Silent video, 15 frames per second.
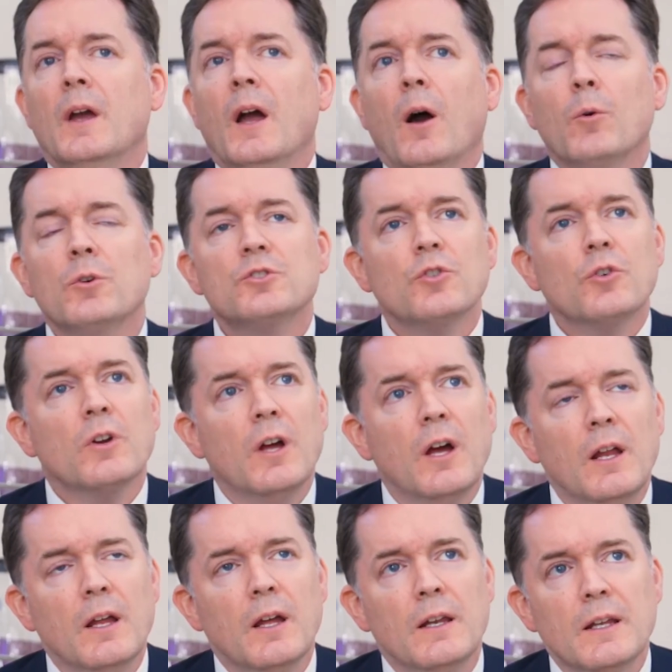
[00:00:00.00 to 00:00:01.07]
I want to talk
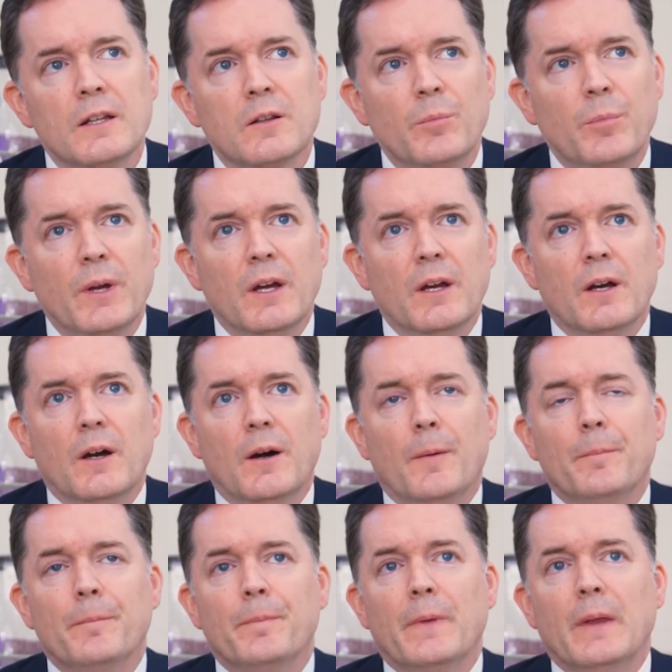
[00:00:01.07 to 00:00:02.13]
a little bit
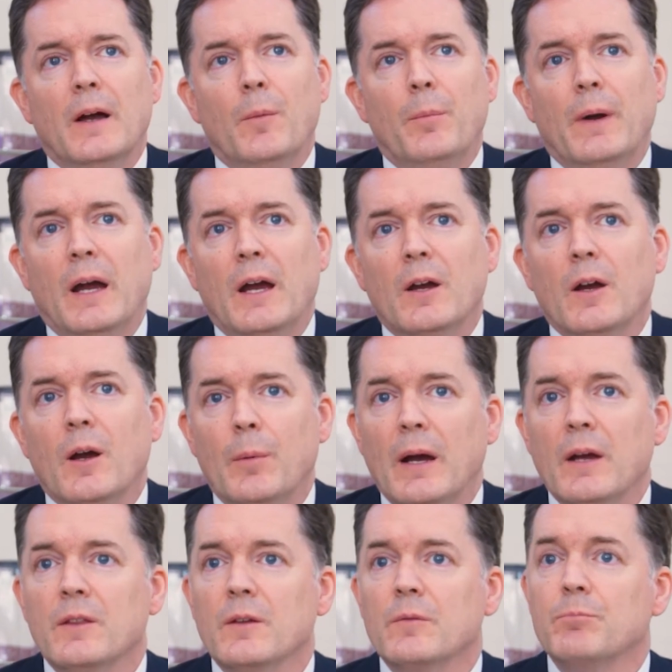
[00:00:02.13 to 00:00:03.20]

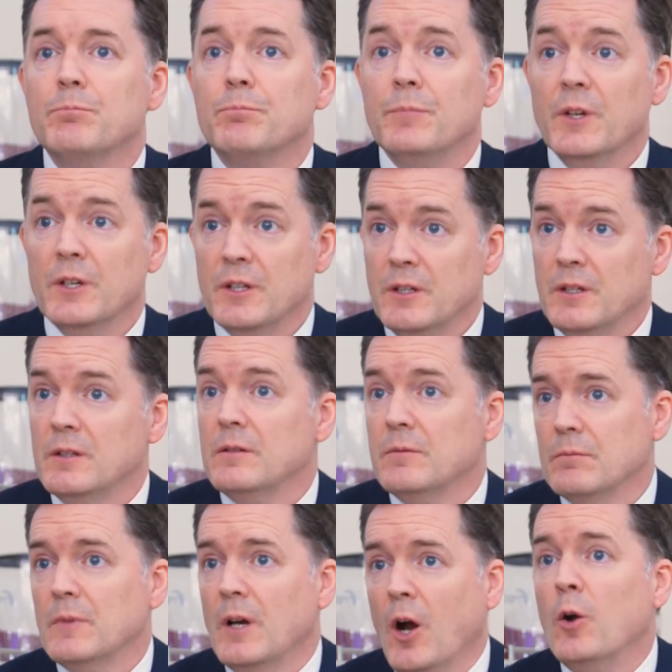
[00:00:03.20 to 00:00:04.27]
about the
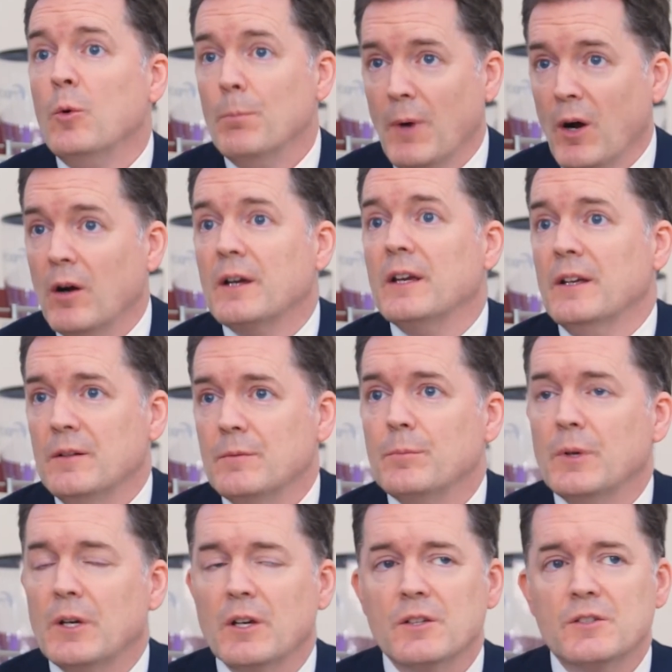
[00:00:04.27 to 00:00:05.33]
home market,
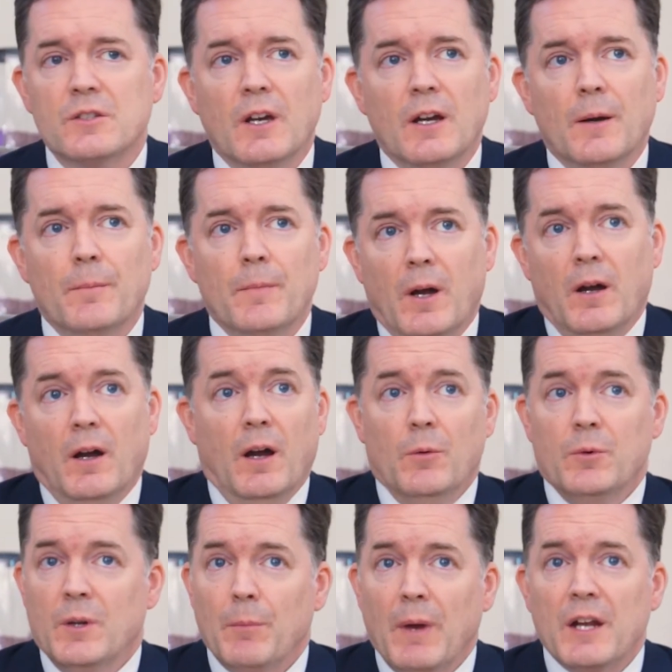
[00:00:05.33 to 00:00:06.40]
because I
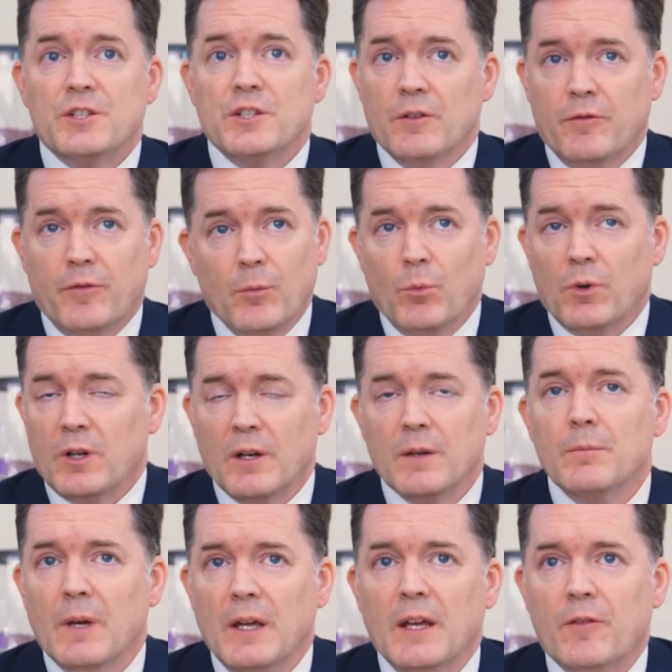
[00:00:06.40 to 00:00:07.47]
would imagine from what I
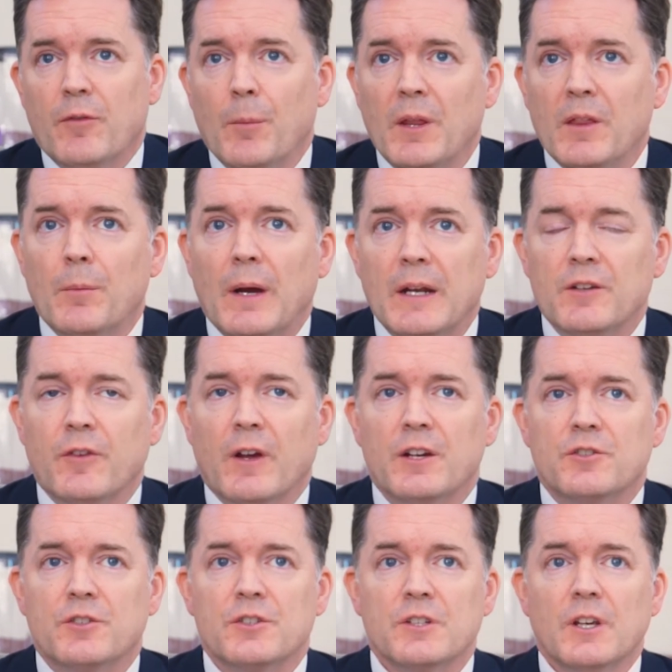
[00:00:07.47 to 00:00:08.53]
hear from other
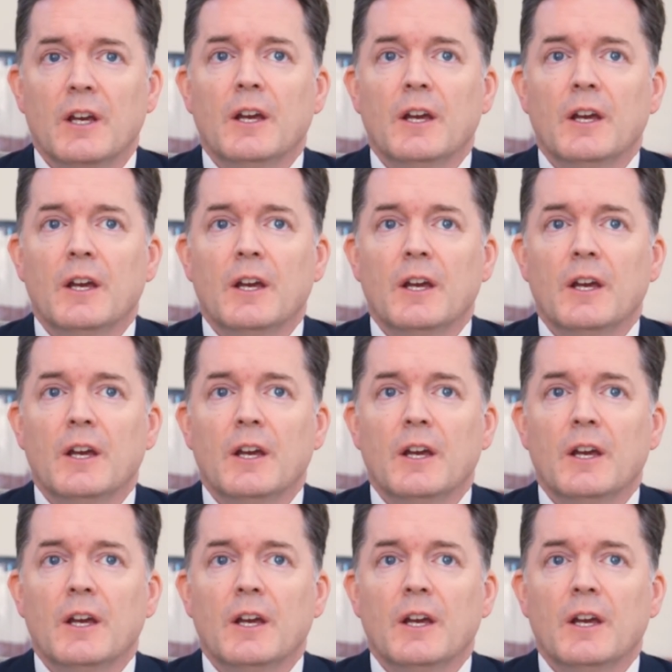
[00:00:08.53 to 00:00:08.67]
manufacturers